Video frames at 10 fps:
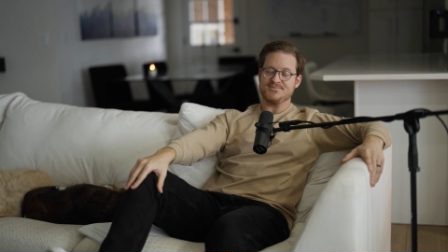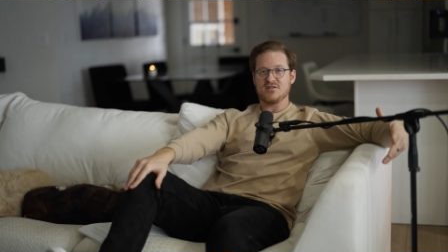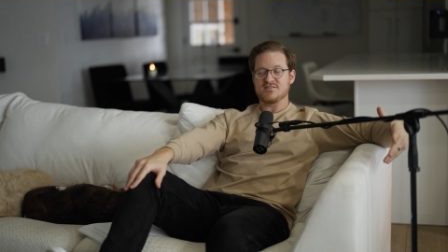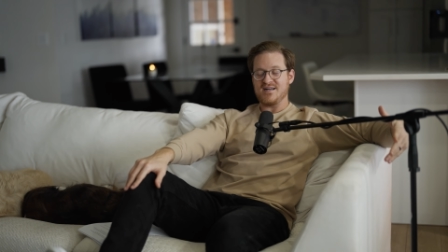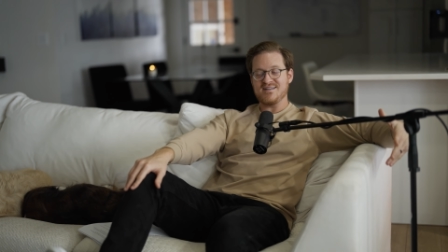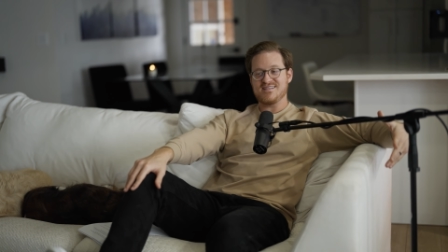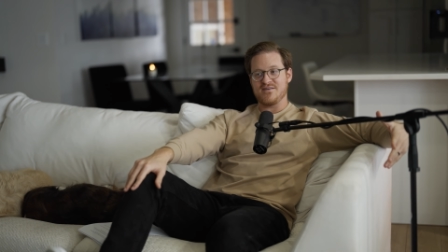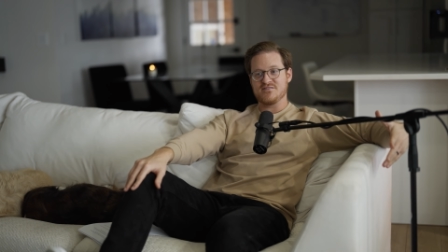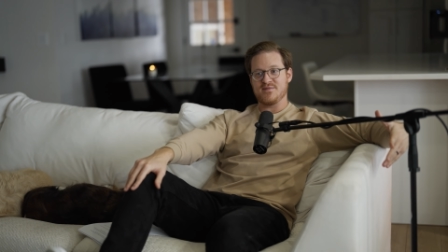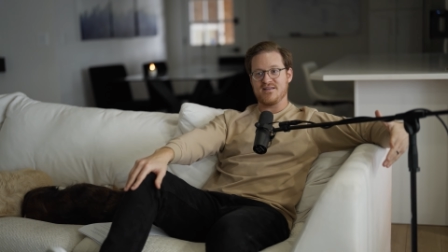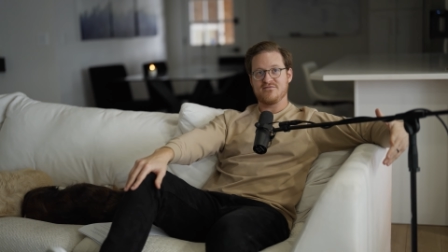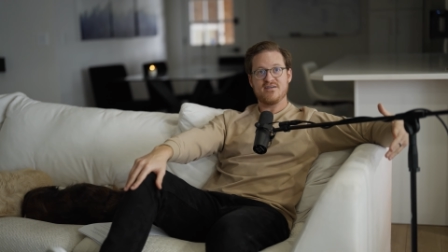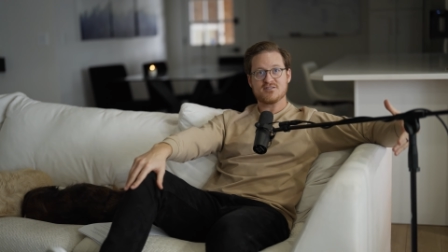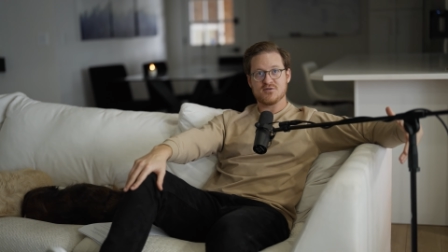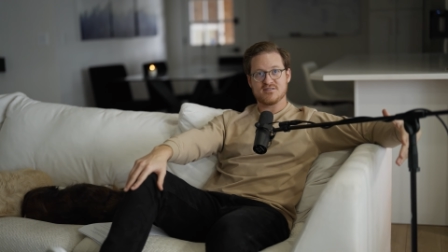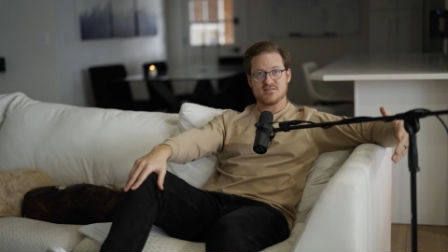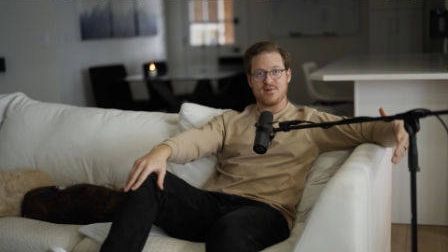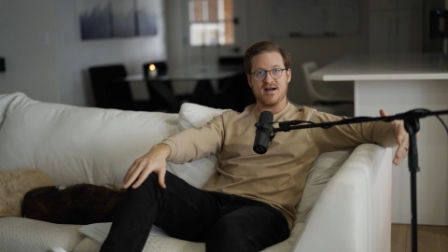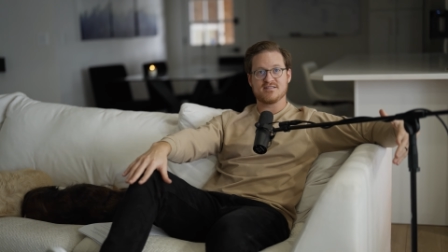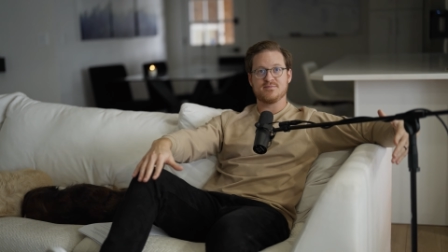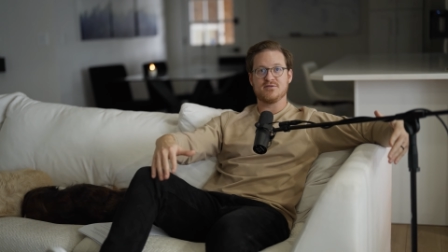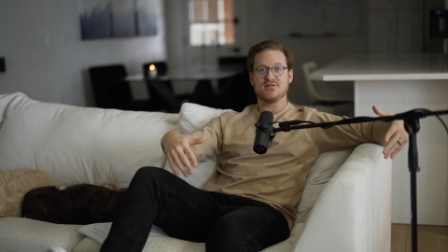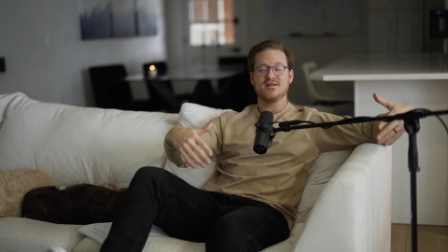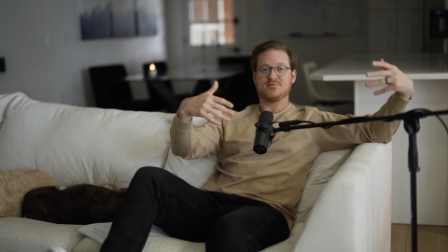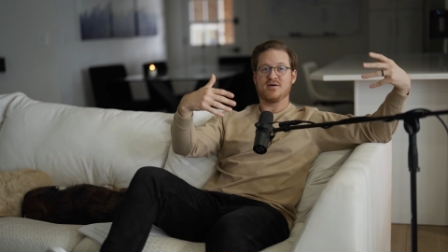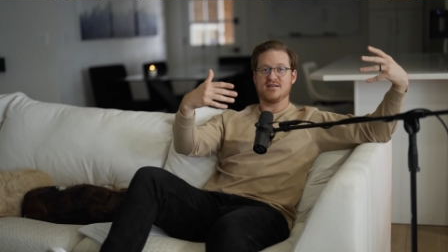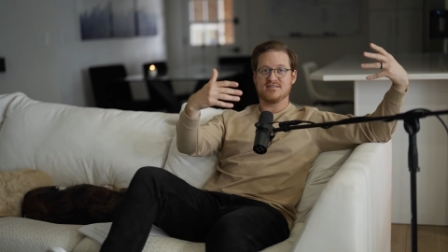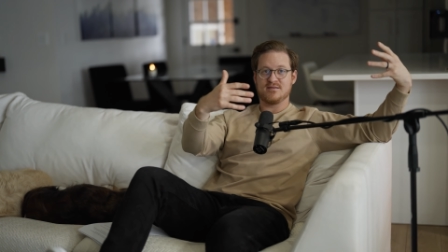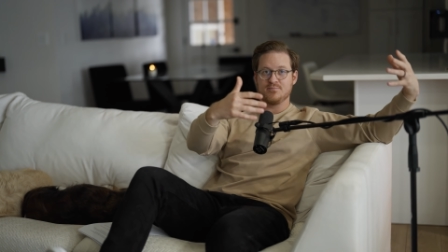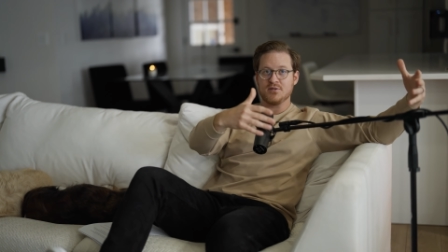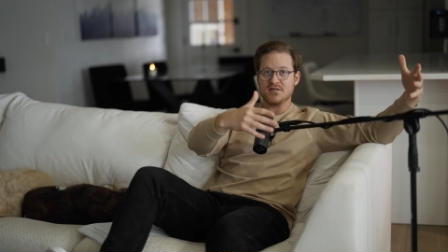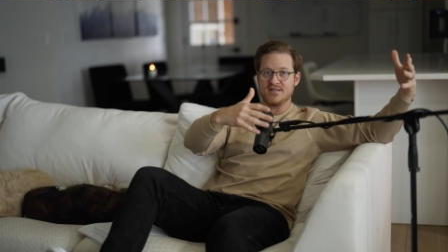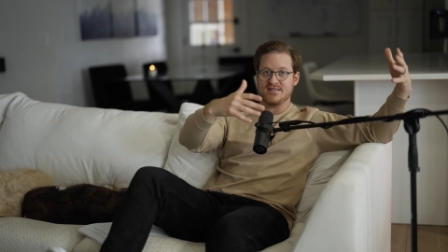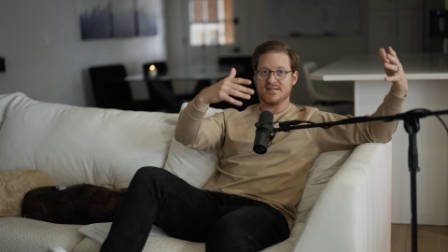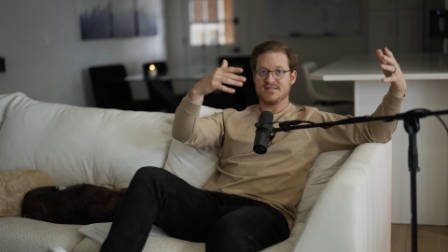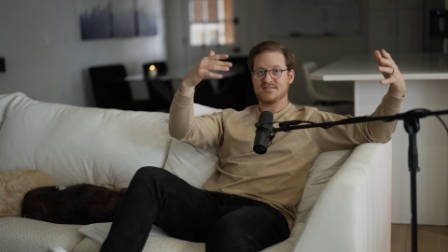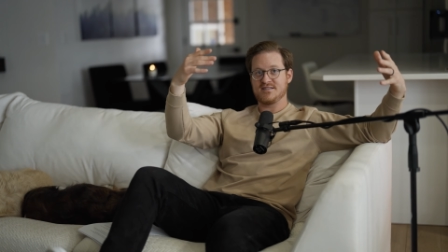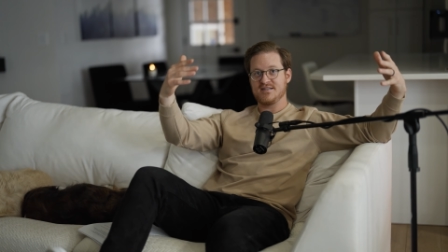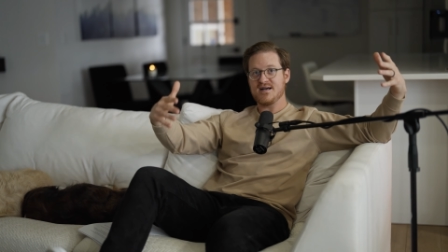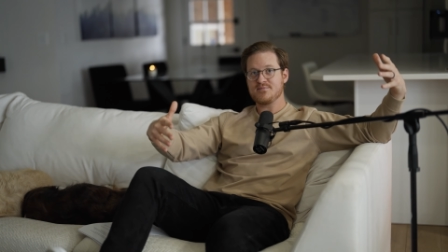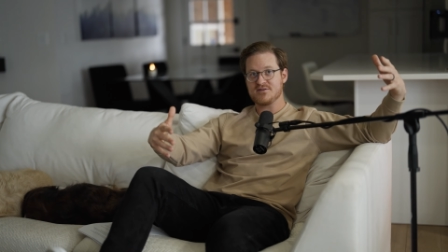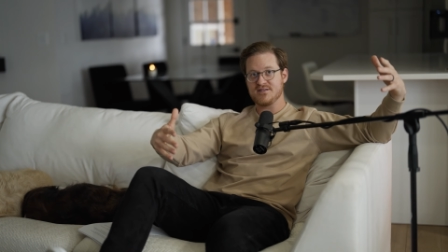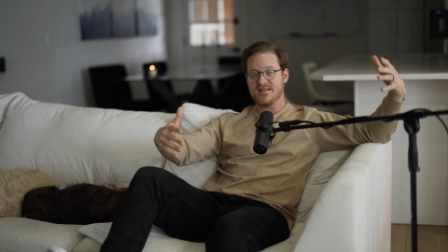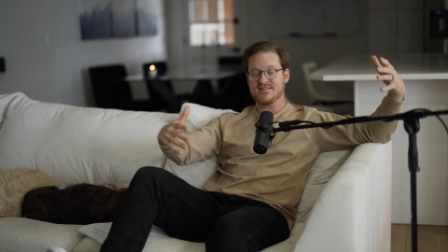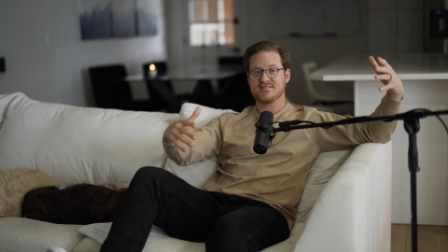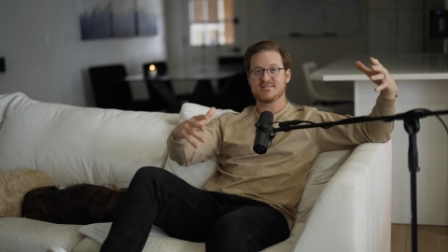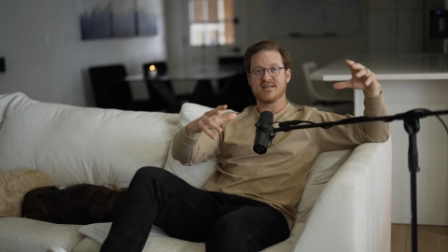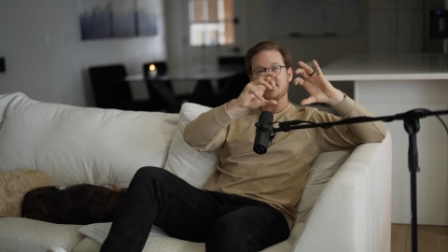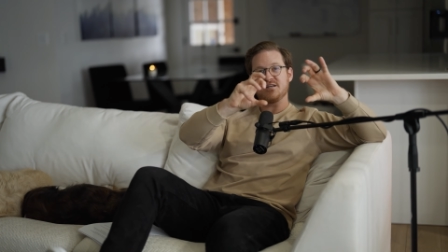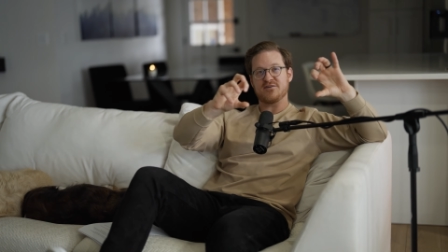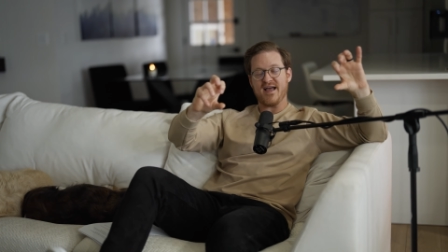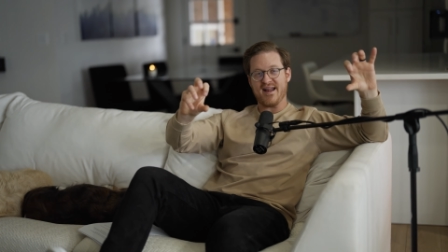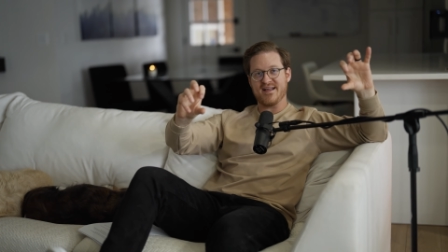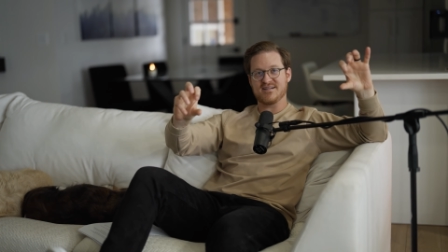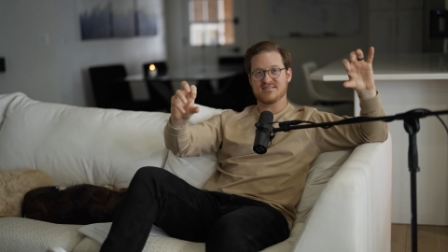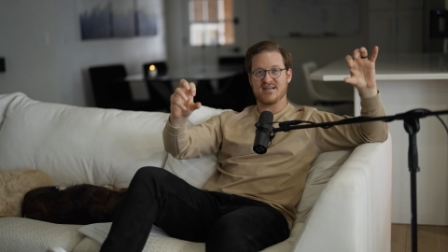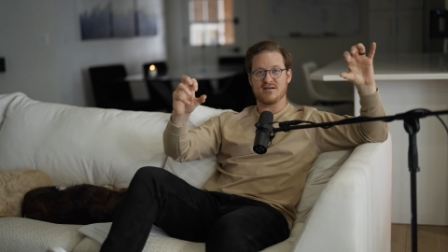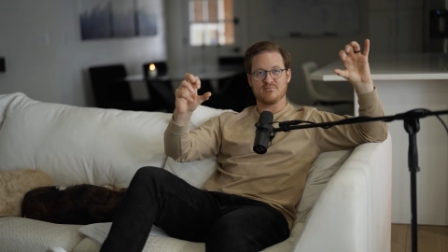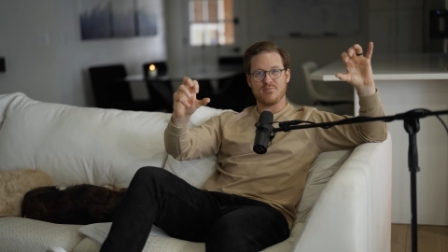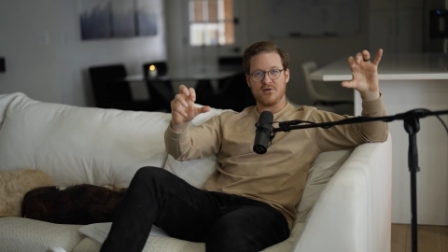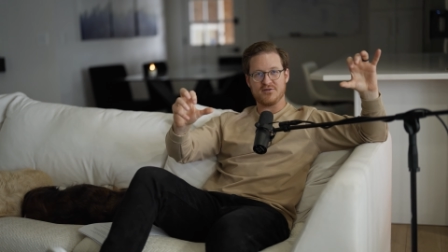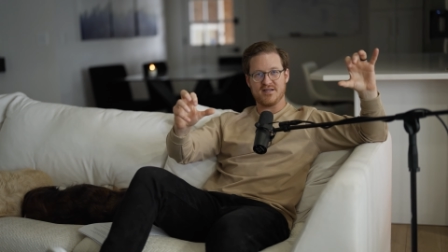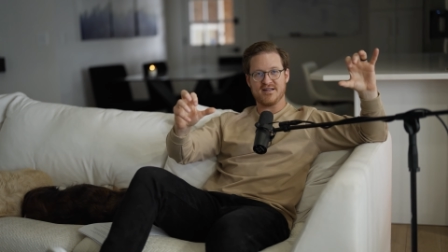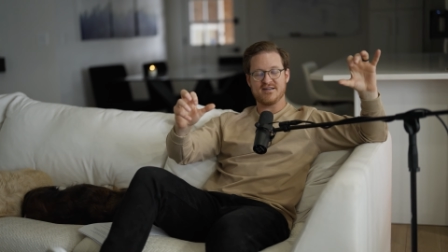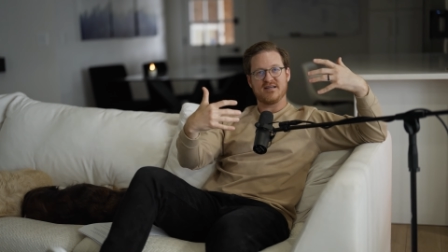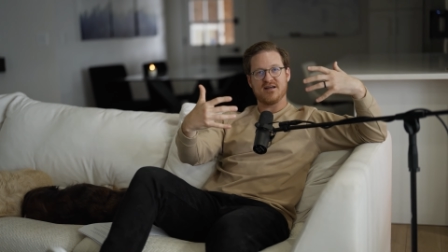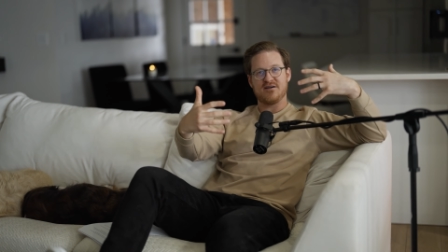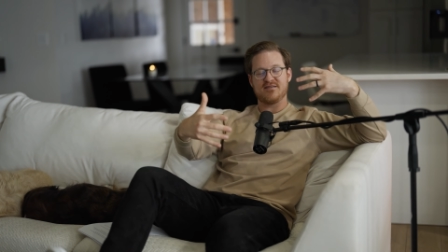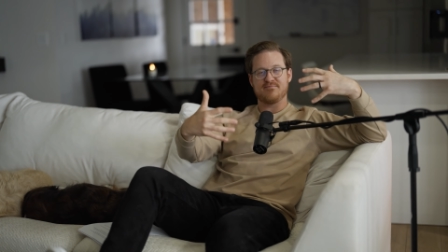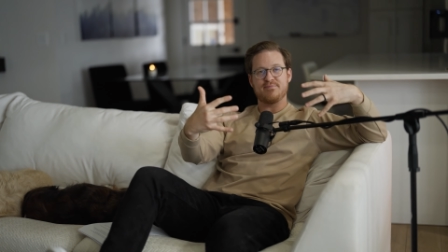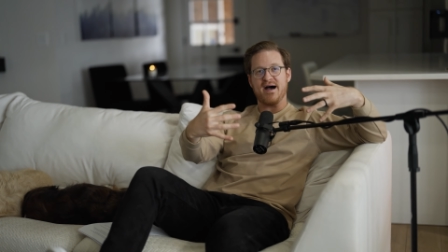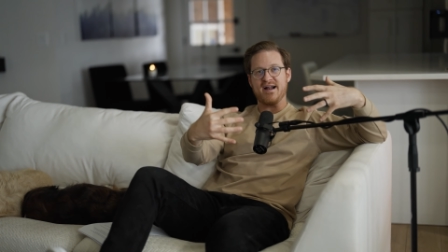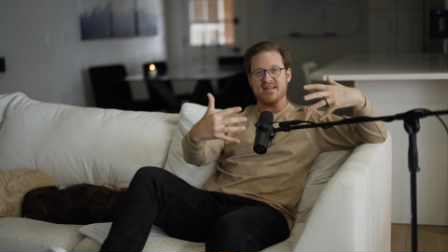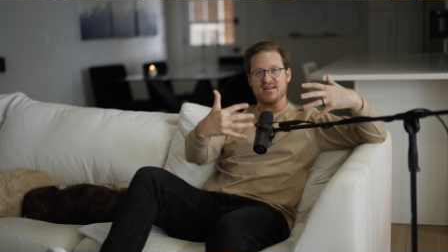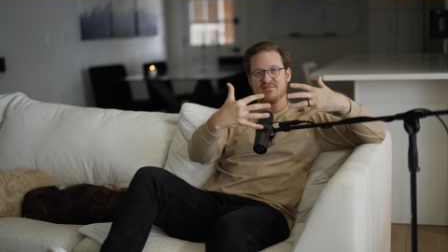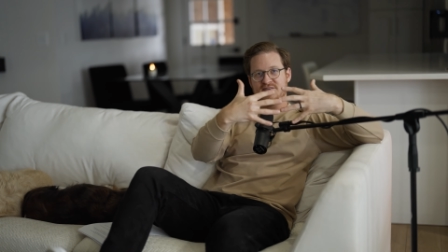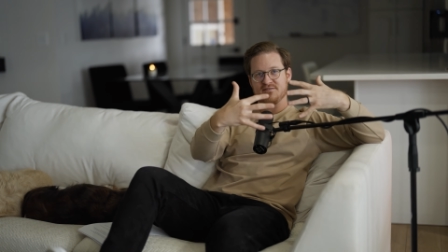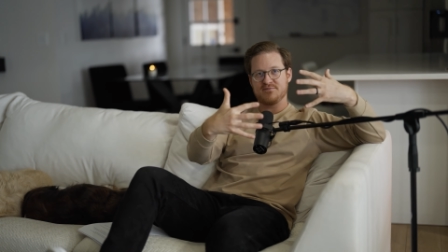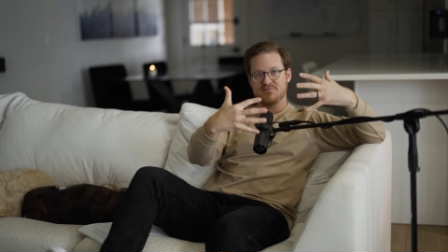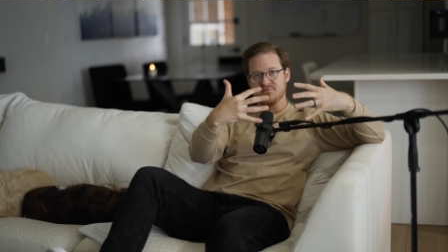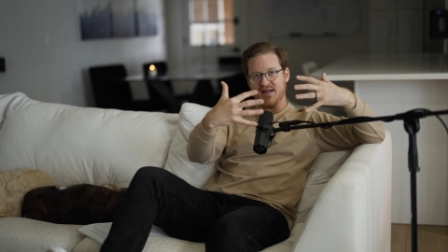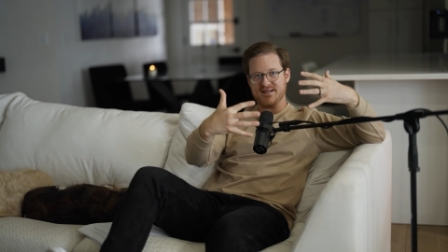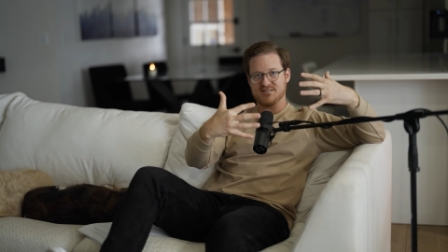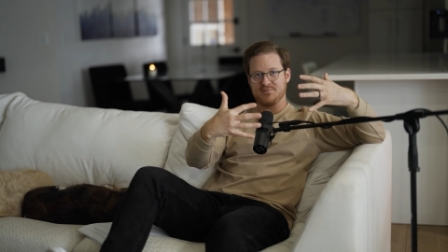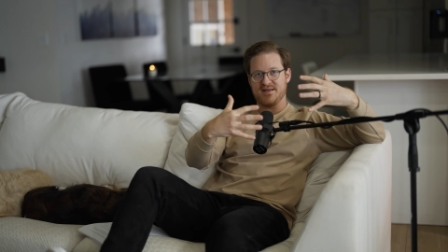So it's nice to have as many visuals as possible, as well as the bulleted lists, the numbered lists, clear headings that are bolded, and the body of the SOP